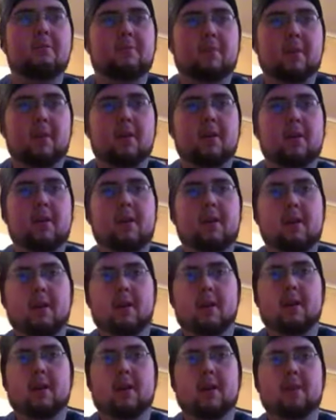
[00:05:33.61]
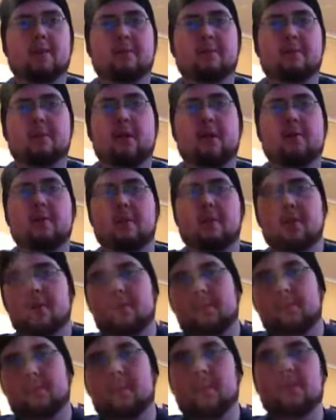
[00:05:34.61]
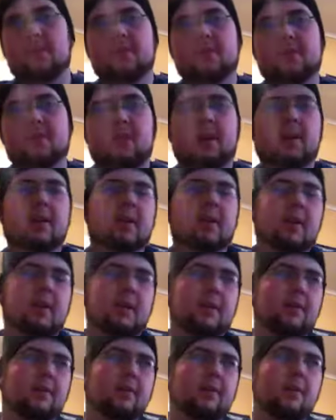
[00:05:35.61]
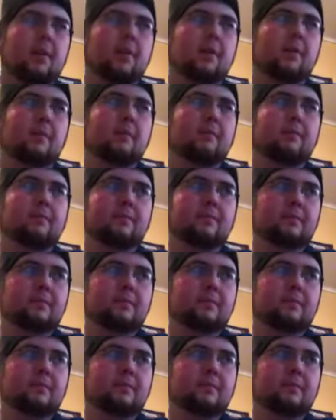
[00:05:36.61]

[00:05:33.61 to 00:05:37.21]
But in the end, gave him $70, and I took home,